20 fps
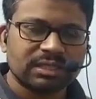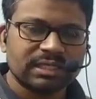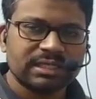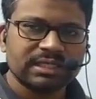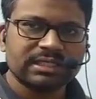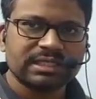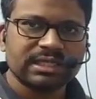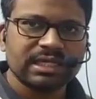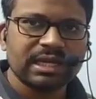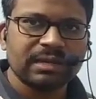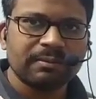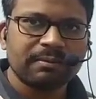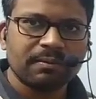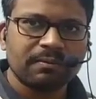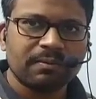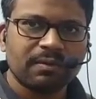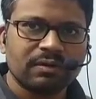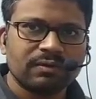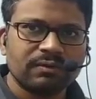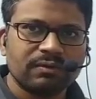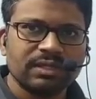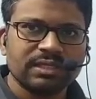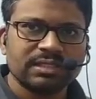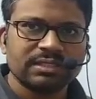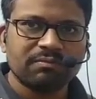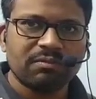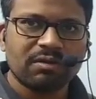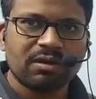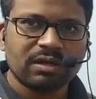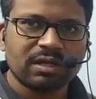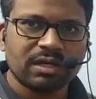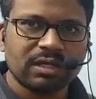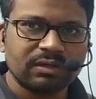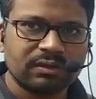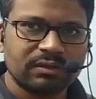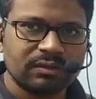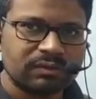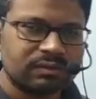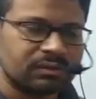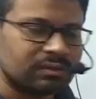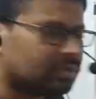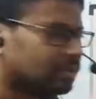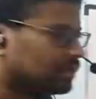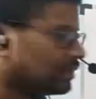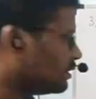that is C double bond O, is bonded to